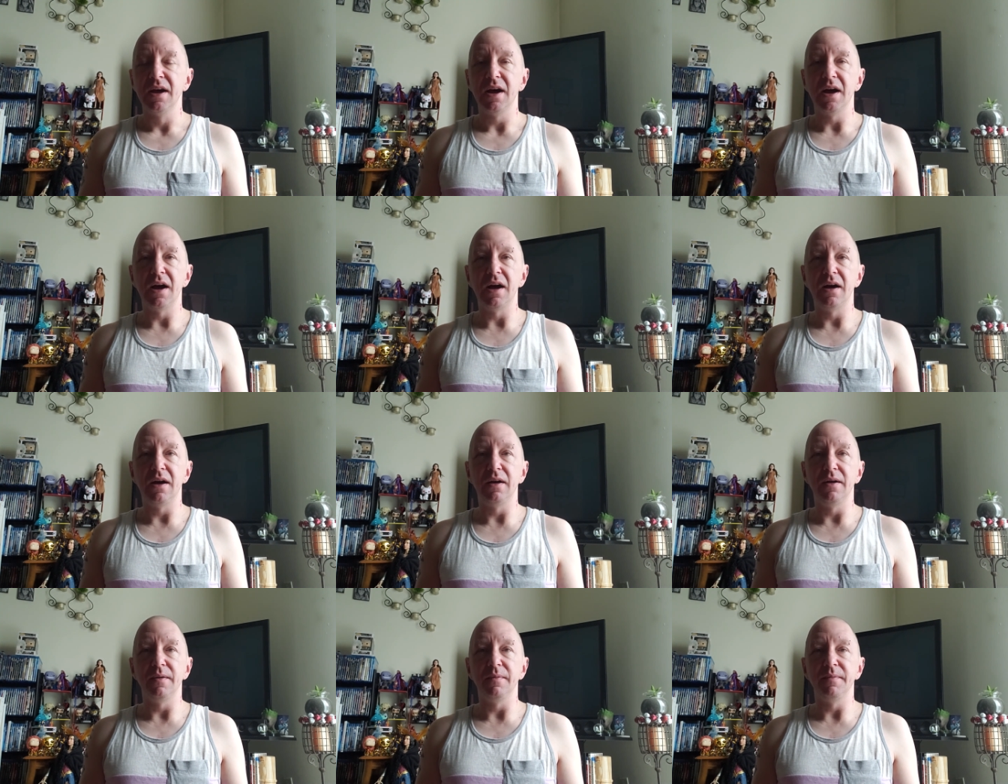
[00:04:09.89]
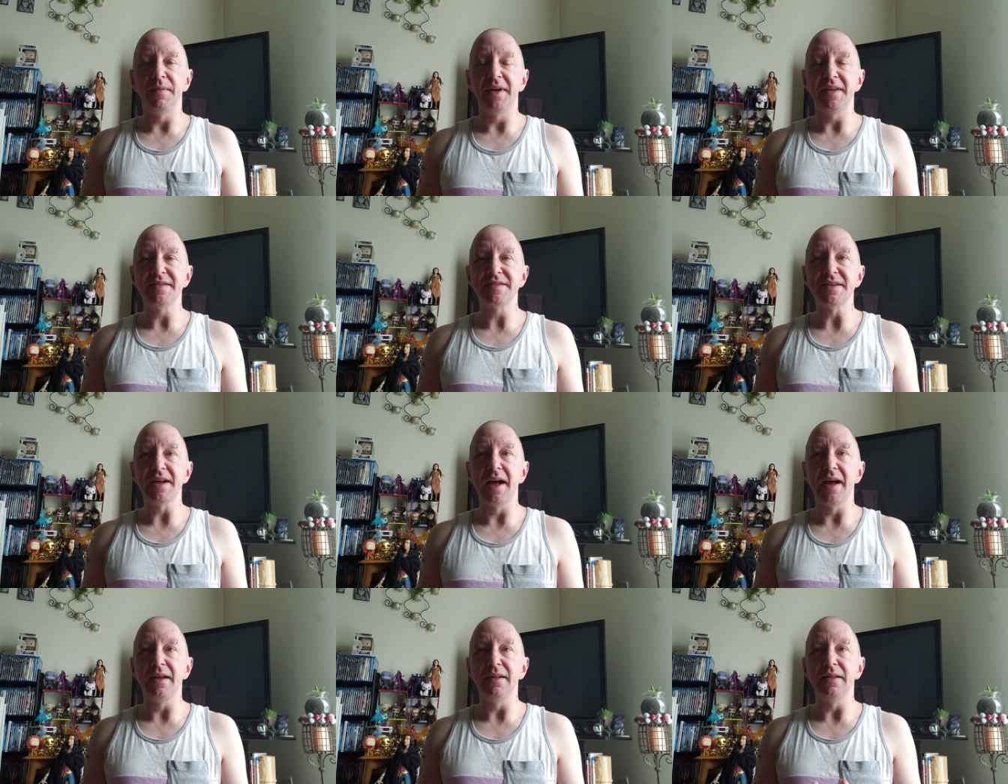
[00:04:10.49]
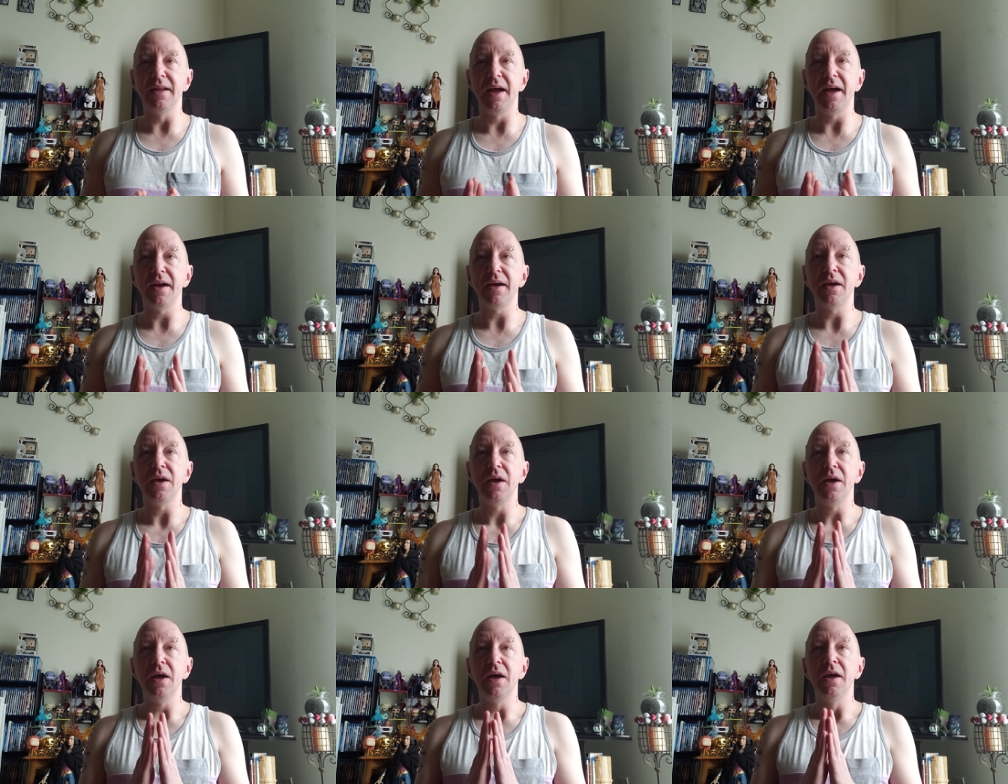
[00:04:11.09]
Um, it's not
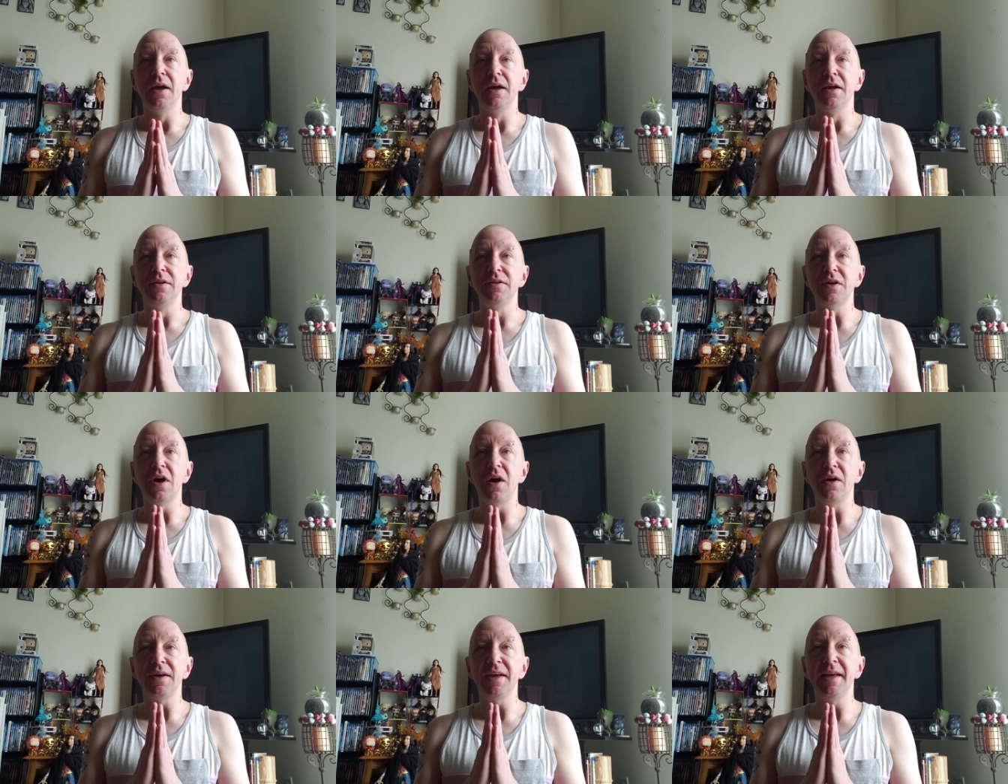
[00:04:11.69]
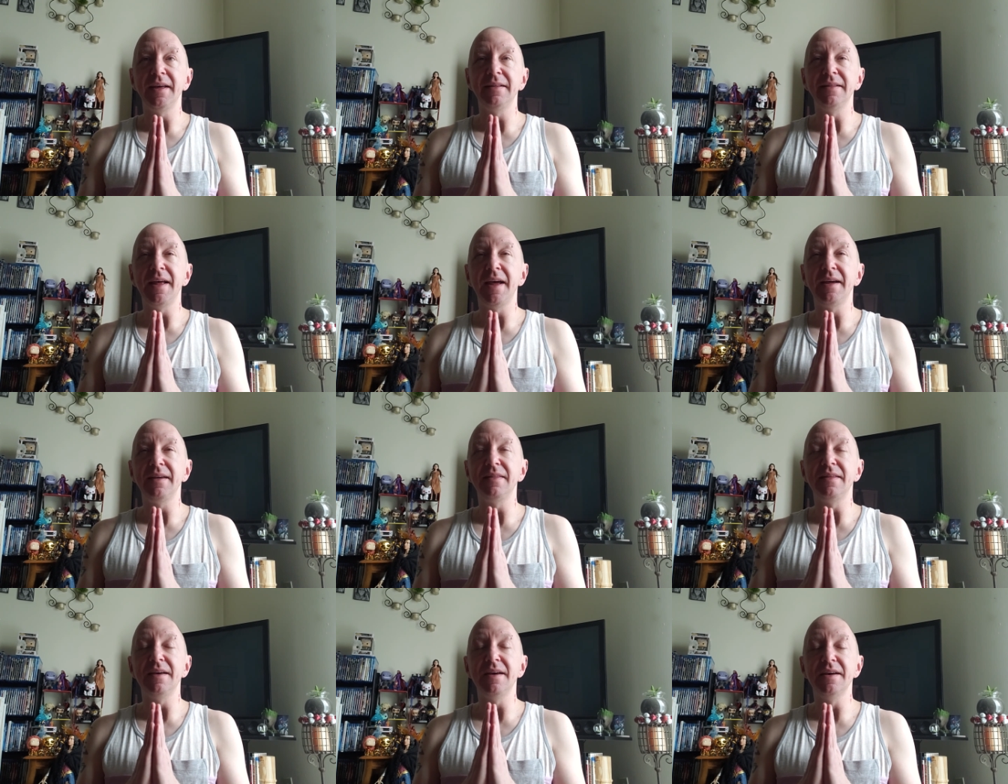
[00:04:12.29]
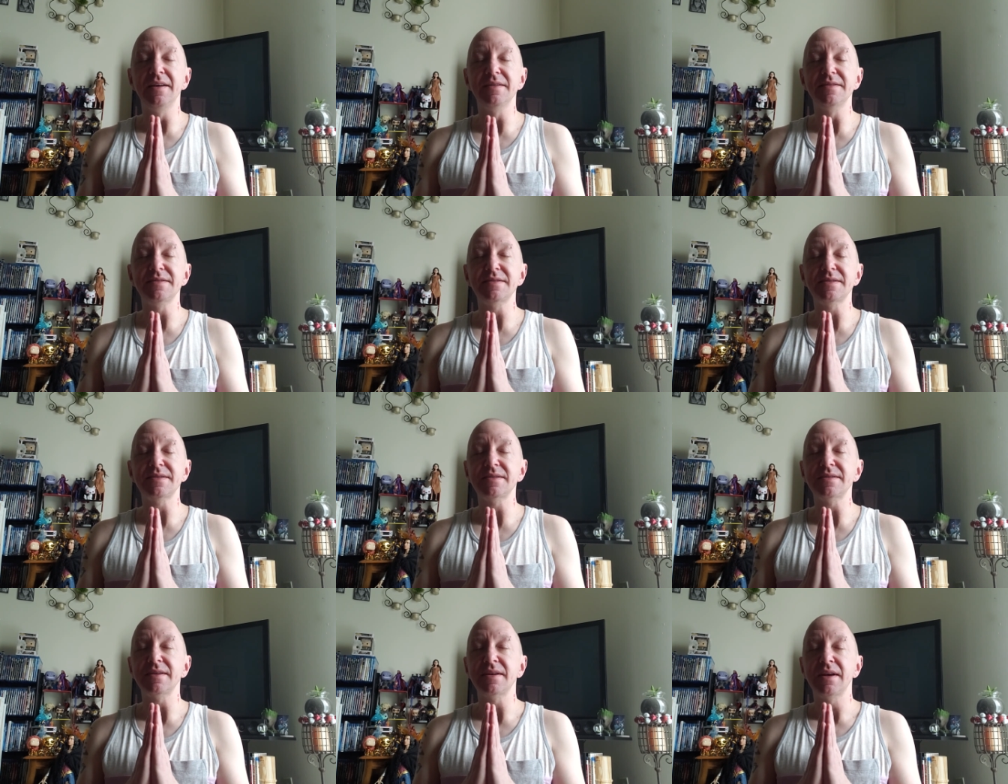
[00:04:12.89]
like talking like
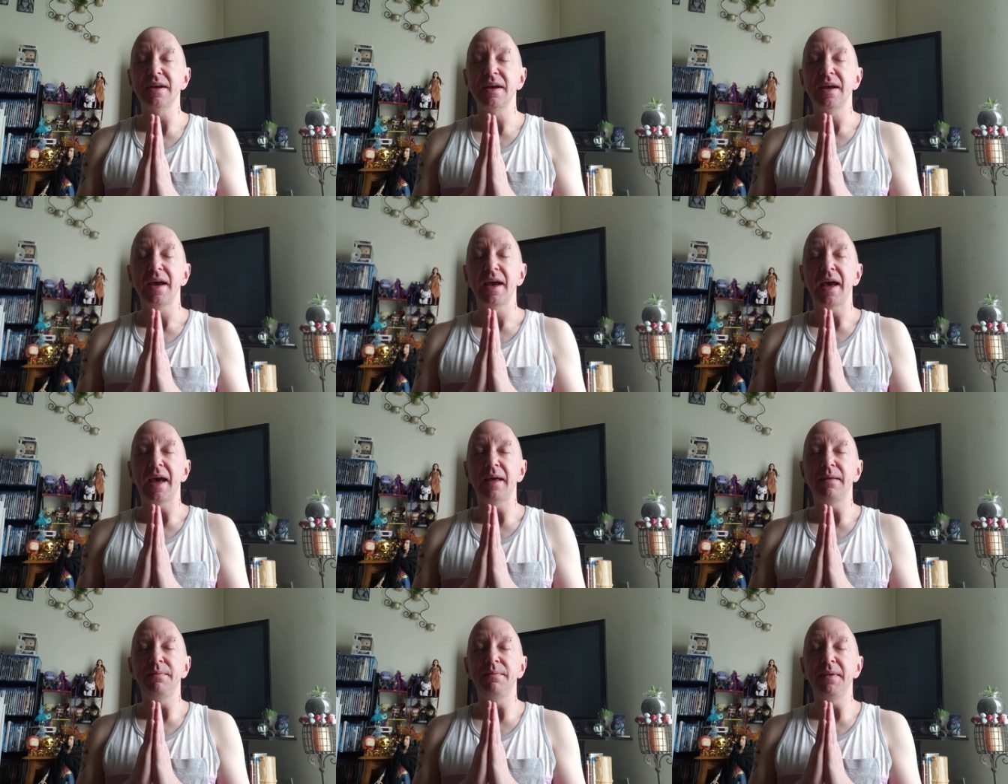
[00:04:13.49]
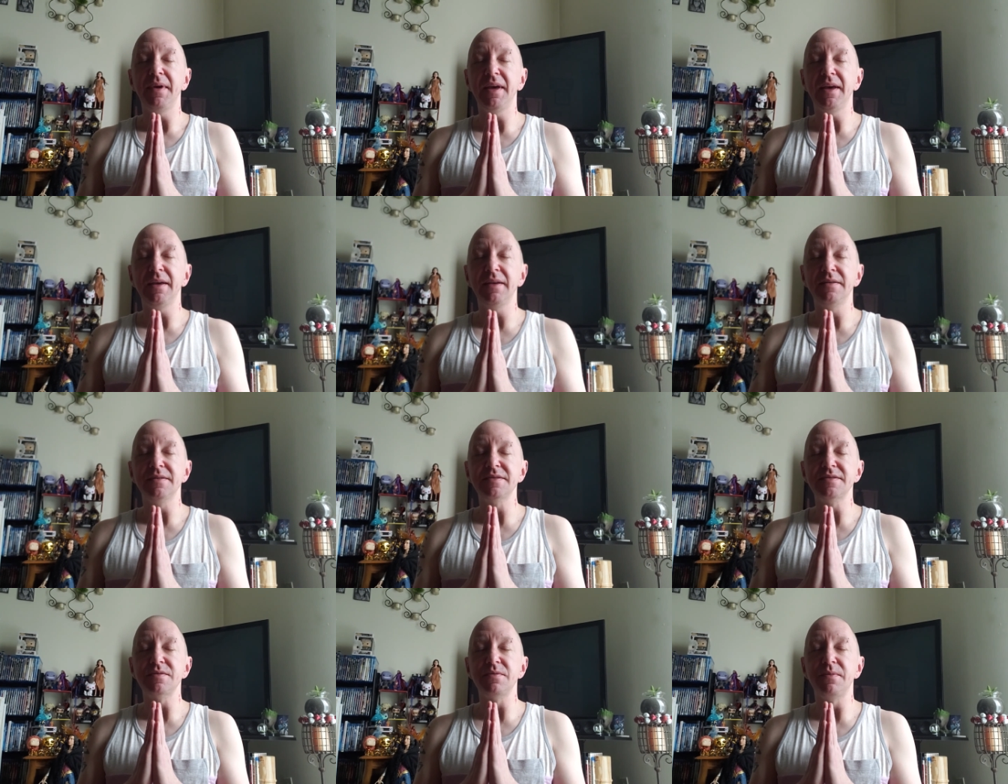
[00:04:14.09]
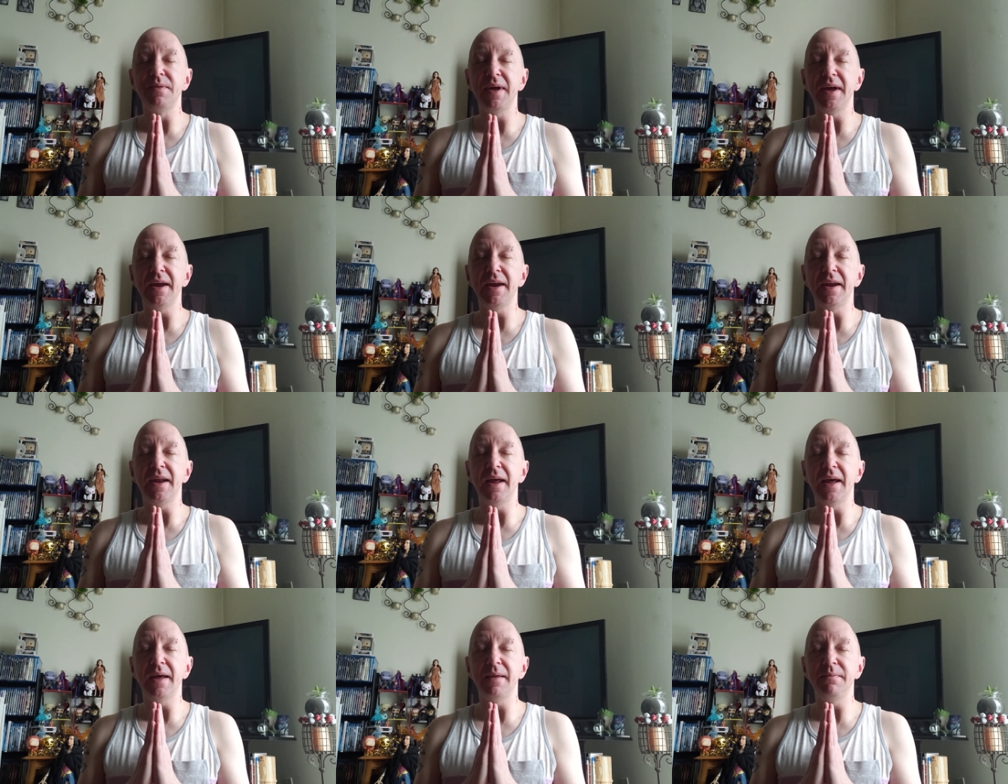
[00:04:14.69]
this and being
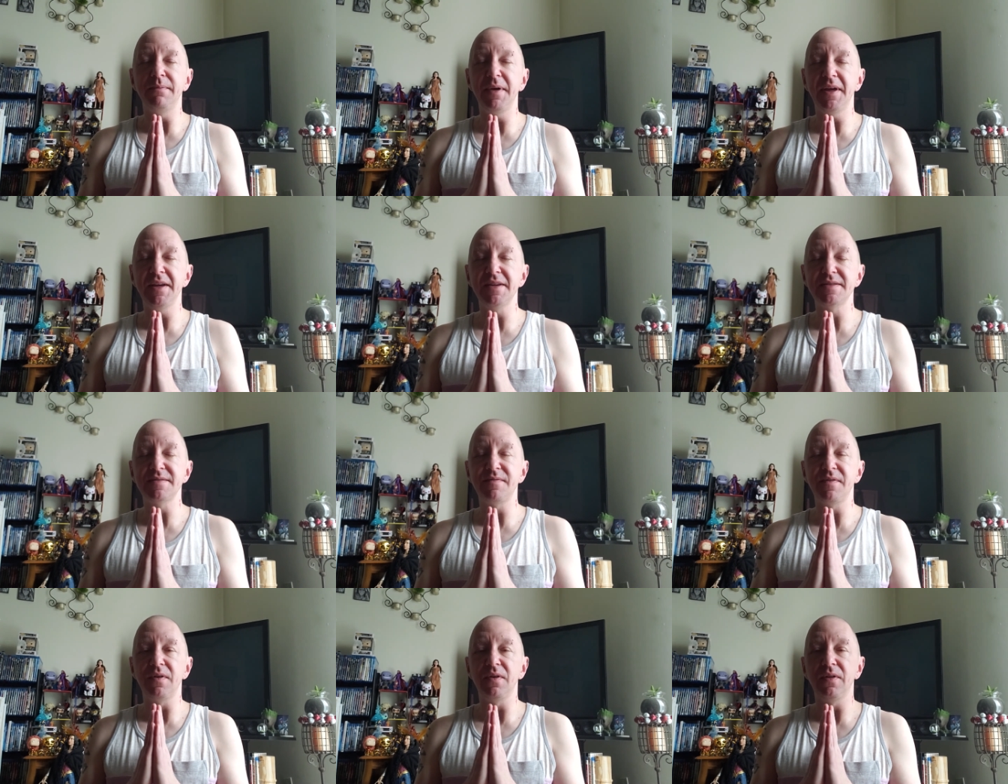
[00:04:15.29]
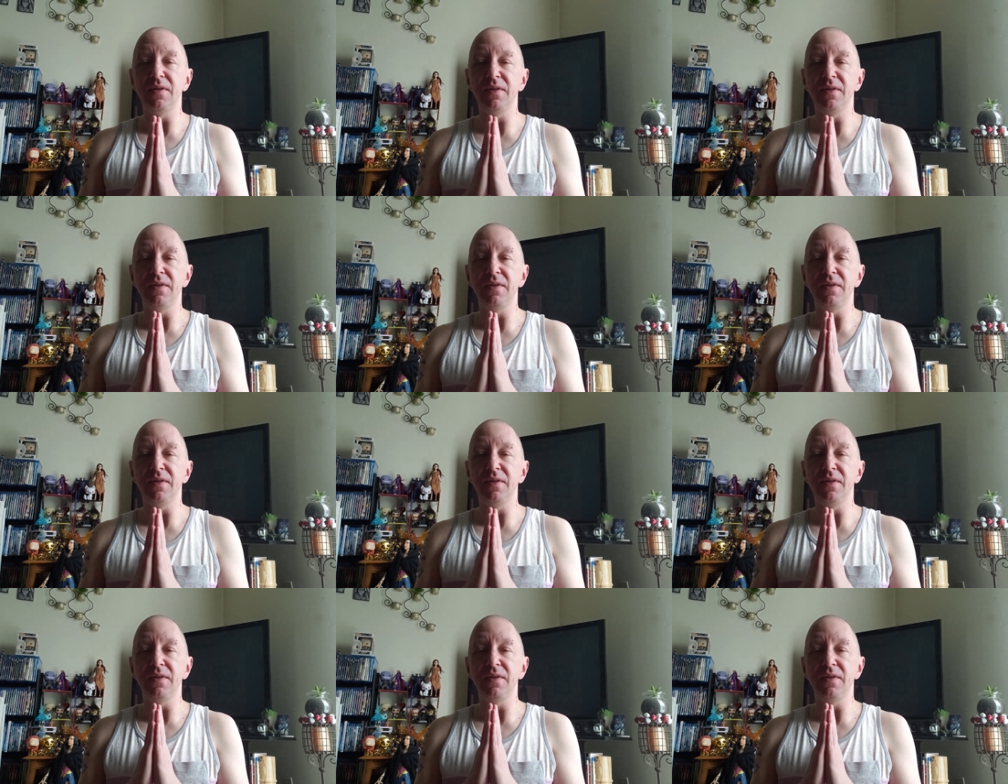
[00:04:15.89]
serene and peaceful.